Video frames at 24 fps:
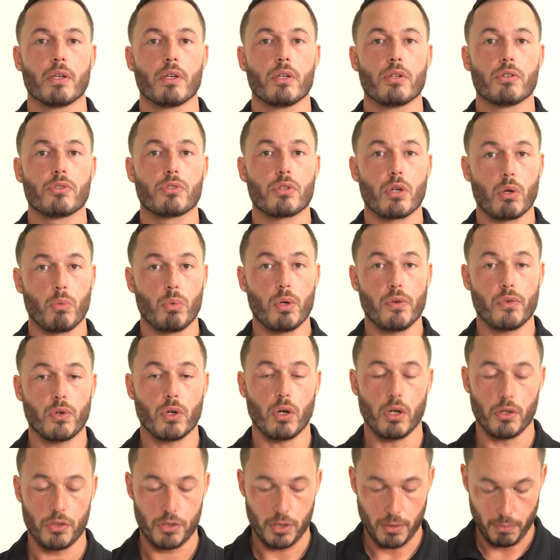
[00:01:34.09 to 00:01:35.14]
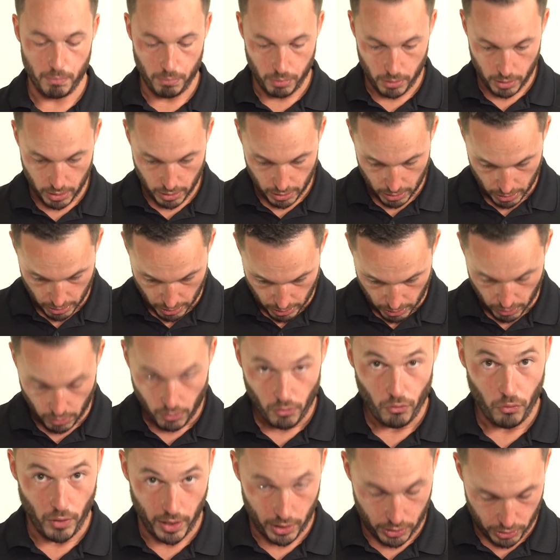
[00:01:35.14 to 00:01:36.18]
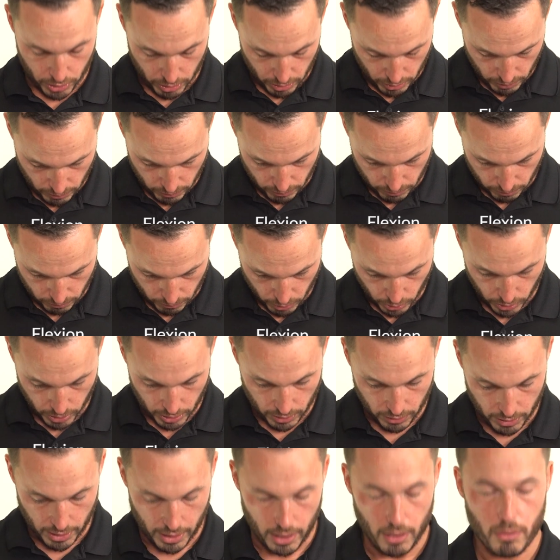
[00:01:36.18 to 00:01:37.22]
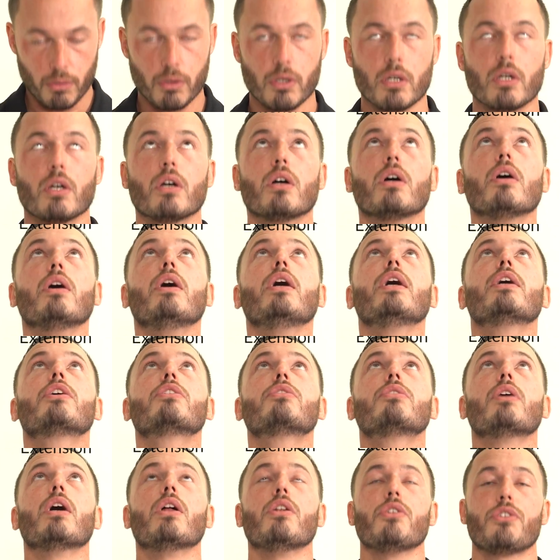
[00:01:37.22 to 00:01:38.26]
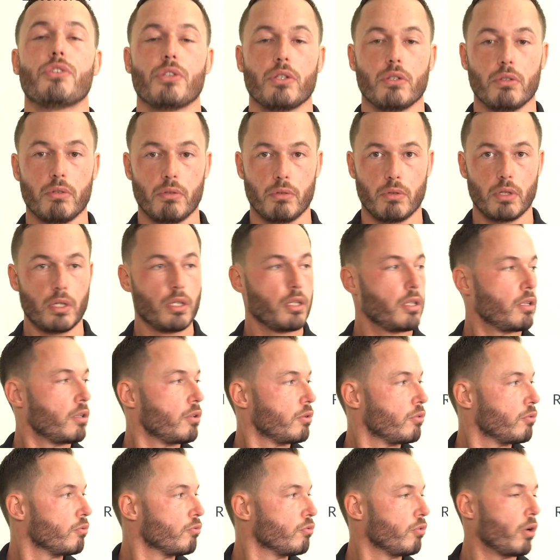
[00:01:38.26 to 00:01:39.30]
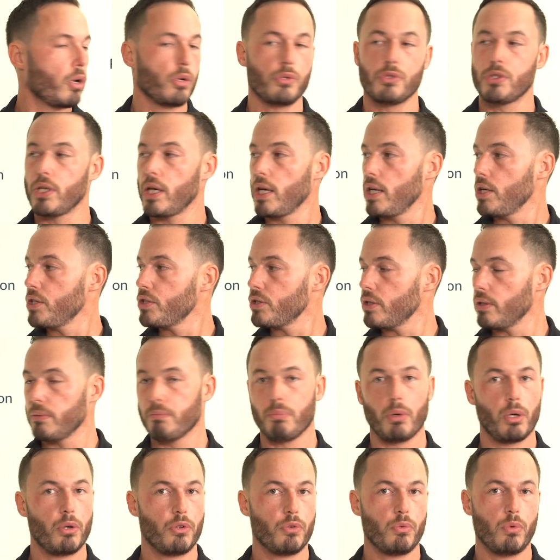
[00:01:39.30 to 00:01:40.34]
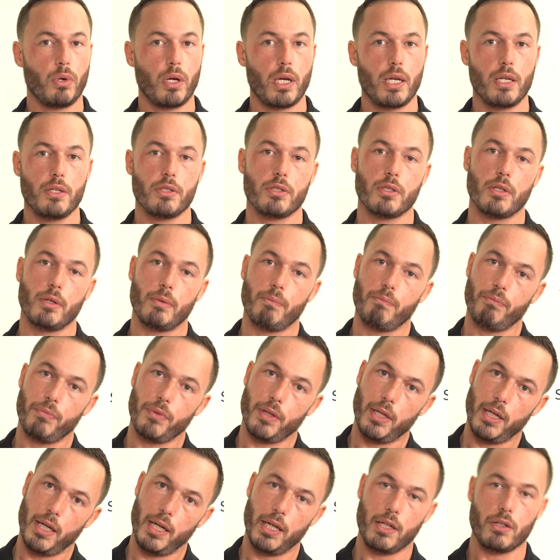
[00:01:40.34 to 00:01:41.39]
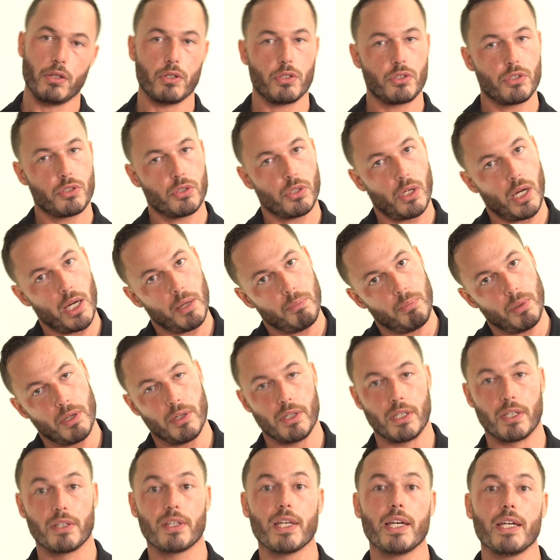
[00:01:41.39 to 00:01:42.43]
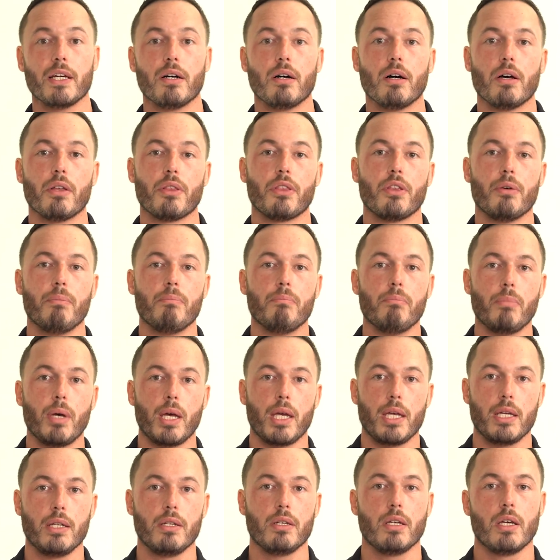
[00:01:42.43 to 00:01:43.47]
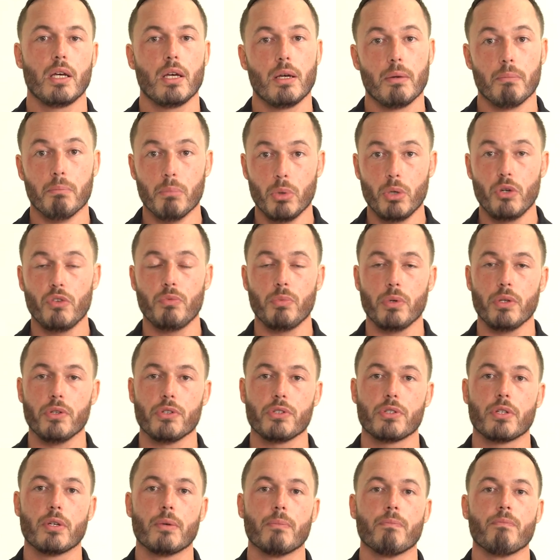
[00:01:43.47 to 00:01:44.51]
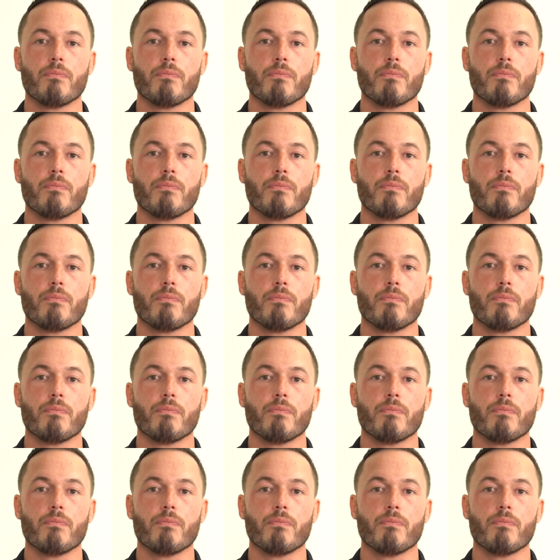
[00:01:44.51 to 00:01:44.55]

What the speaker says: So we've got simply flexion, looking down, extension, rotation both ways, and side bending. They are the main movements.